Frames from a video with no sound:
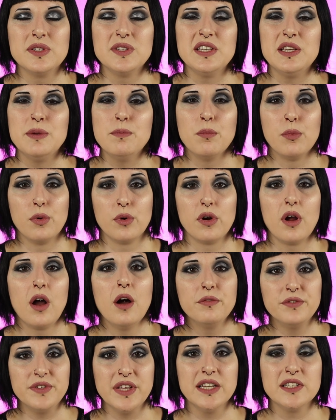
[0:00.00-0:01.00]
see more
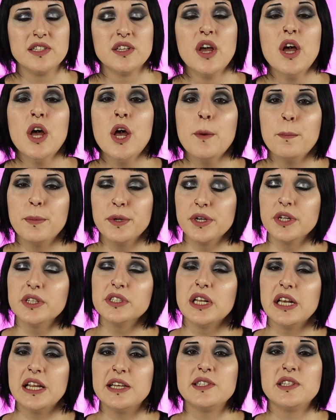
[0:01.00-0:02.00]
of that. But
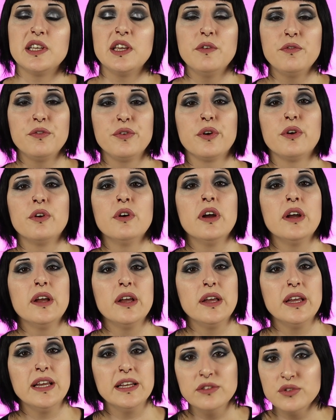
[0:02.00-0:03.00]
nonetheless, if you're
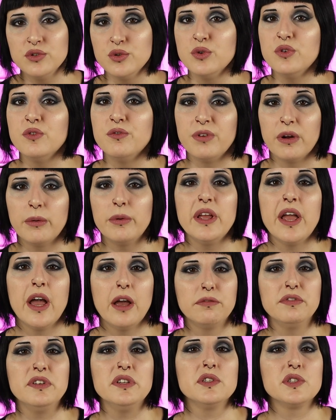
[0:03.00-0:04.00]
into very
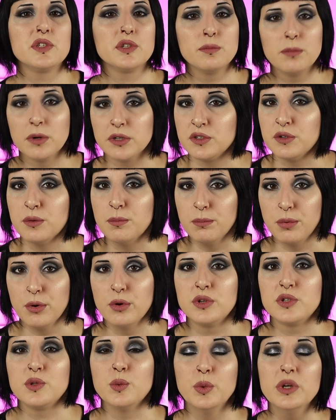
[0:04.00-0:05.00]
heavy smut
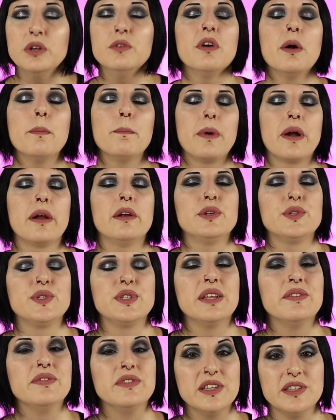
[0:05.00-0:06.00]
books with vampires,
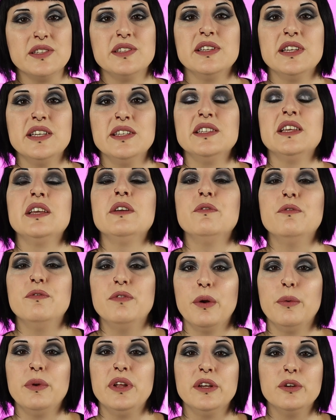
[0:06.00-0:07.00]
then this is a
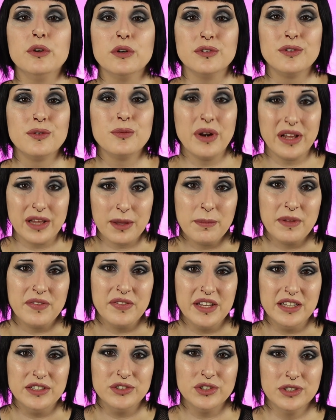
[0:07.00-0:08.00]
very good
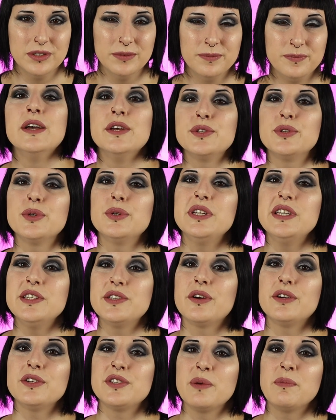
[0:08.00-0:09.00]
recommendation. So these
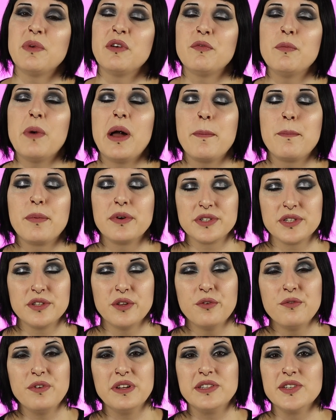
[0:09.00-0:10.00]
are some of my
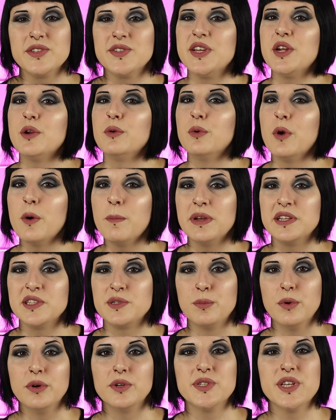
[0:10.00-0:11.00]
personal fantasy
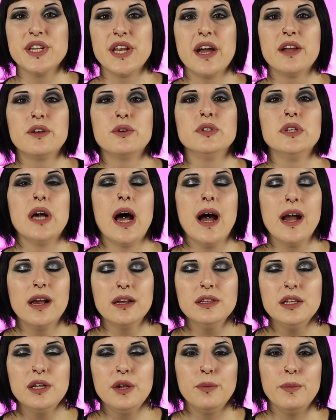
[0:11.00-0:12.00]
romance books that I could
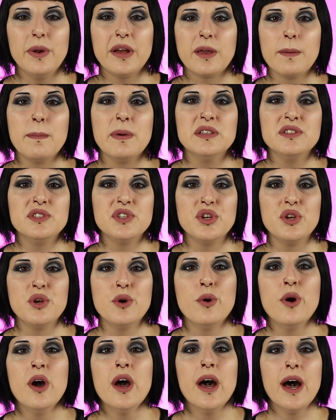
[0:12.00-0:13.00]
highly recommend to
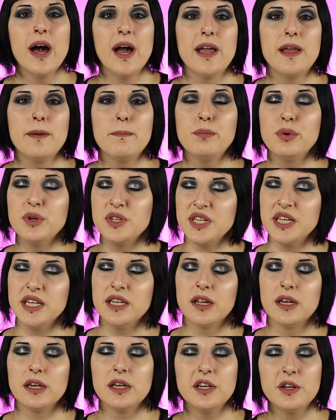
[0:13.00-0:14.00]
you. I put
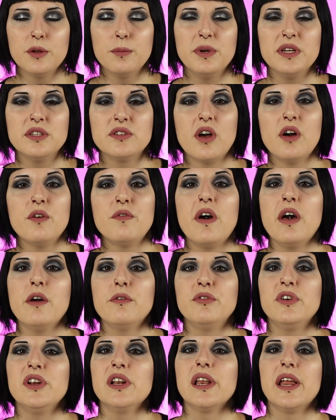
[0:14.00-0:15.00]
in a little bit of
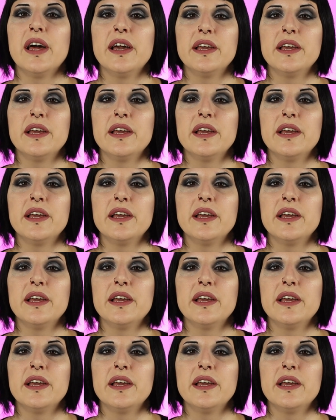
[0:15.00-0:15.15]
every